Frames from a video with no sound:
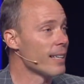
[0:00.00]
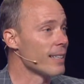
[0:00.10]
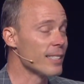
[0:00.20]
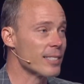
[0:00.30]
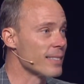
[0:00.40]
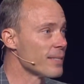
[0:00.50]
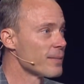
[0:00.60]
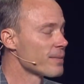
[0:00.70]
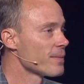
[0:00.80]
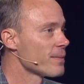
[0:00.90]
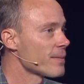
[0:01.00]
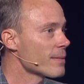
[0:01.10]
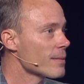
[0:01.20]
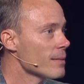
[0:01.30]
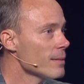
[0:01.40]
Listen,
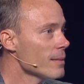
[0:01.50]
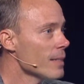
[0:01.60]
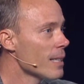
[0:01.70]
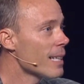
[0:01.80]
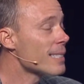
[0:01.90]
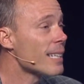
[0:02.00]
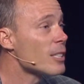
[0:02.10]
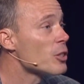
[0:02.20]
that's not a